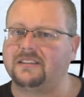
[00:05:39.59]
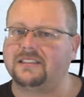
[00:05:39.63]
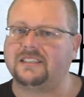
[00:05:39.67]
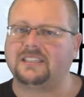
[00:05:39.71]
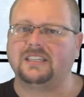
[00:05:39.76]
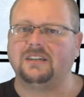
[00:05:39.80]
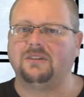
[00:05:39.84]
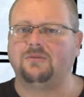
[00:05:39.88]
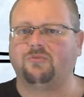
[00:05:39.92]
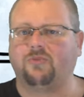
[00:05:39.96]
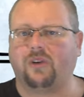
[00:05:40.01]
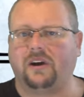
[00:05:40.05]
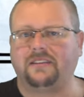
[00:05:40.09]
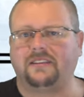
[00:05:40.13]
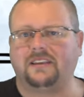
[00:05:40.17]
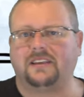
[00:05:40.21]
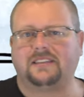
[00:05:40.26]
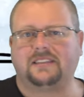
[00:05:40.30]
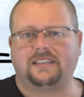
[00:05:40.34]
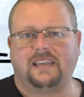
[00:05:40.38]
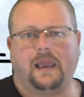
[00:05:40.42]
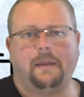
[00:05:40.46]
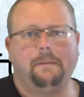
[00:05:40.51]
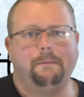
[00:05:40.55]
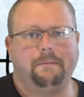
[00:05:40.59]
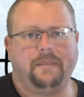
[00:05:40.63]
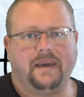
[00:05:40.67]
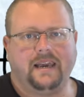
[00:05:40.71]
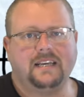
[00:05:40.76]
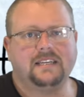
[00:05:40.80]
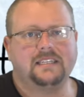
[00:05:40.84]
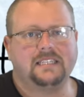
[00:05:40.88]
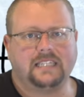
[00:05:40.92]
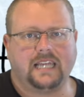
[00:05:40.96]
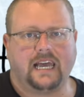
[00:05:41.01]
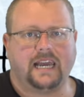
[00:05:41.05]
and still run the same
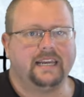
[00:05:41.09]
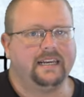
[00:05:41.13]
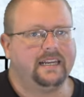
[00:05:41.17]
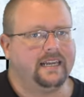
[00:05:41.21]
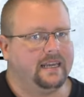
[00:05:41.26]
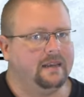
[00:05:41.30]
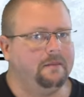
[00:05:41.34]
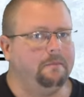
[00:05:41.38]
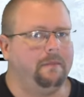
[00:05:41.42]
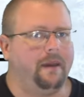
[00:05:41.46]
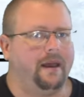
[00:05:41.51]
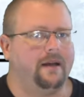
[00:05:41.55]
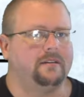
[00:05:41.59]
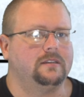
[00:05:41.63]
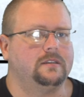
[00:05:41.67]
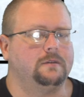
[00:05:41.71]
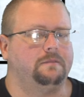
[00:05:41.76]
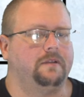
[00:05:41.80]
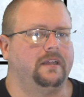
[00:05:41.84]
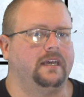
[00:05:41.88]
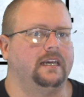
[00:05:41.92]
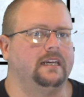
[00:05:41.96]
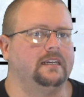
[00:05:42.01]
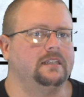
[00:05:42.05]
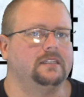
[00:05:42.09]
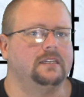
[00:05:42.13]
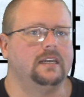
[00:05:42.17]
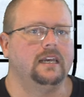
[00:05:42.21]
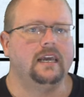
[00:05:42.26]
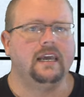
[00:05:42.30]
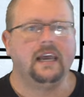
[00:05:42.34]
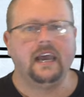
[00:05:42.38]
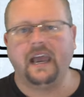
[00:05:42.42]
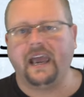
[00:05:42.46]
baseline inbounds plays